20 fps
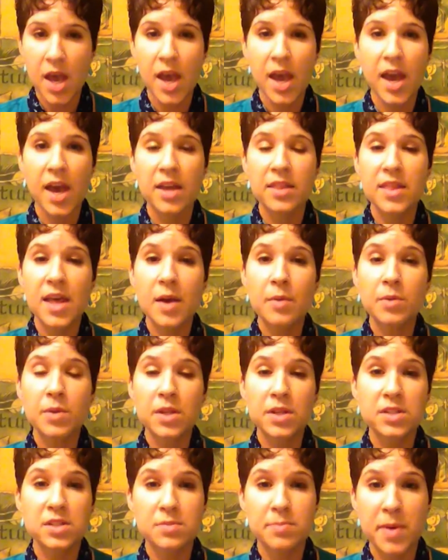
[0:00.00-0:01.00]
And they
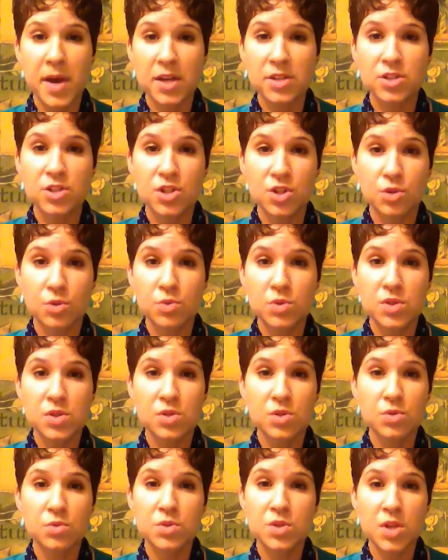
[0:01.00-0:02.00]
will expect you
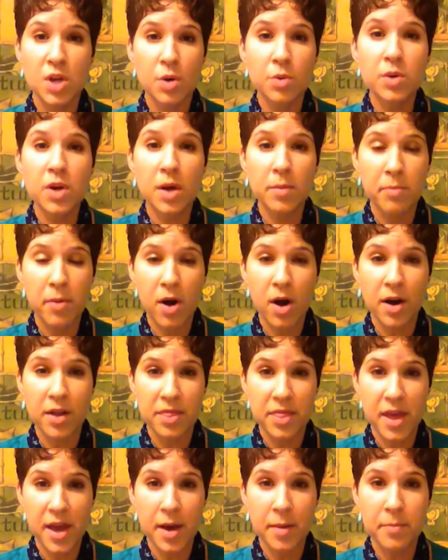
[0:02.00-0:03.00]
to dote
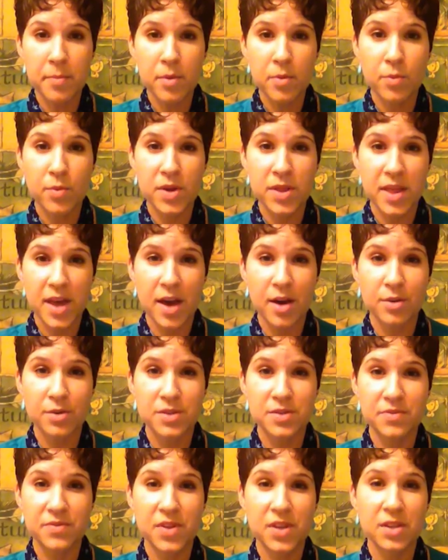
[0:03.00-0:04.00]
upon them
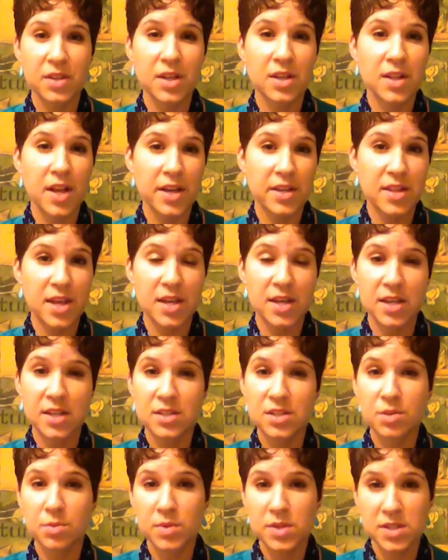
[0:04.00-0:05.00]
without feeling like they
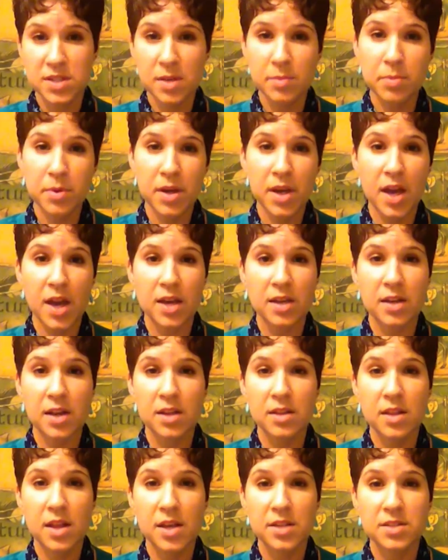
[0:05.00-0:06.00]
need to reciprocate
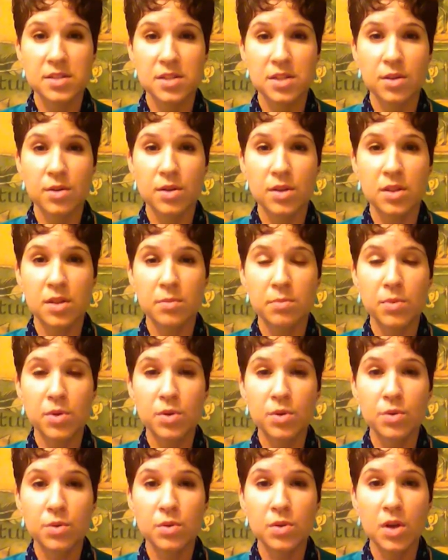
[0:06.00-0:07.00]
unless they're in the
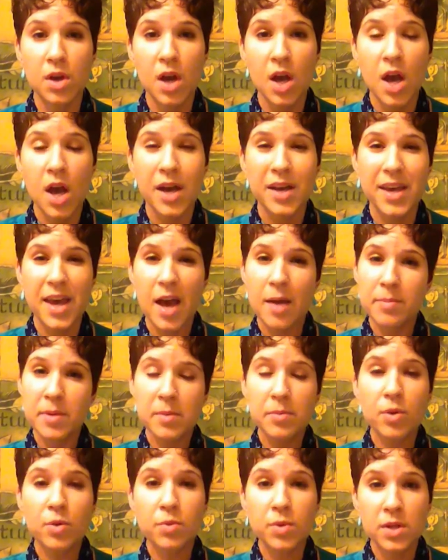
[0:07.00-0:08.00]
mood. Cat
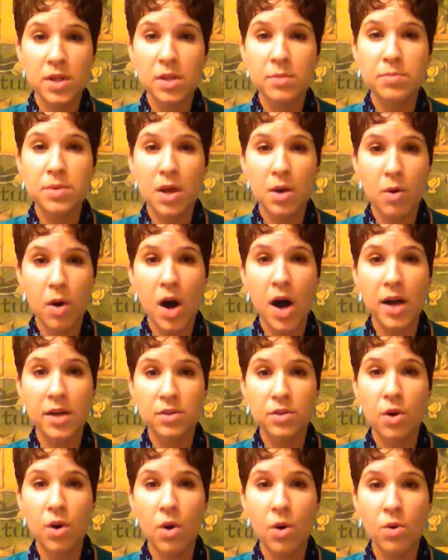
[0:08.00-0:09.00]
people really blow hot
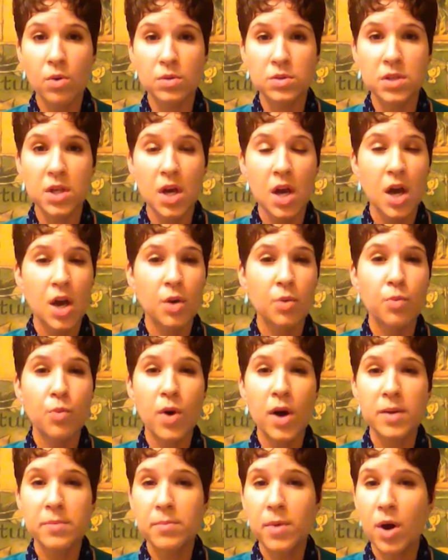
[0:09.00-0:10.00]
and cold.
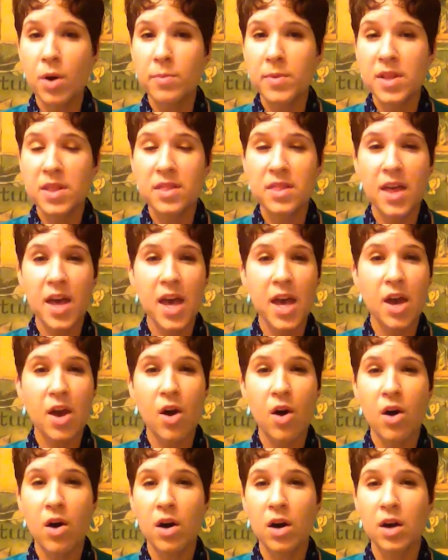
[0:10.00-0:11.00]
One moment
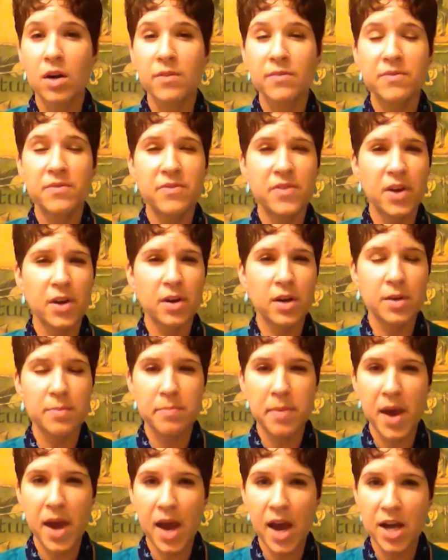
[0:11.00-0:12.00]
they are very
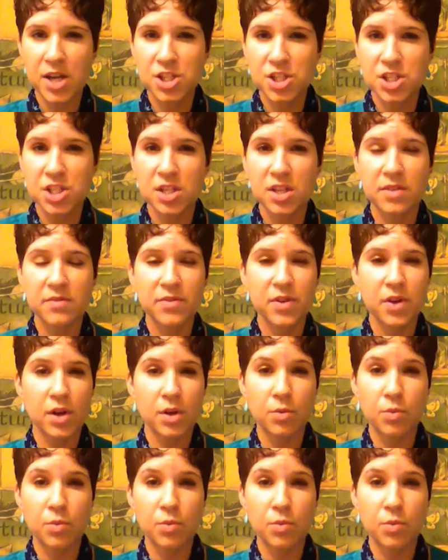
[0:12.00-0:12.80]
passionate, very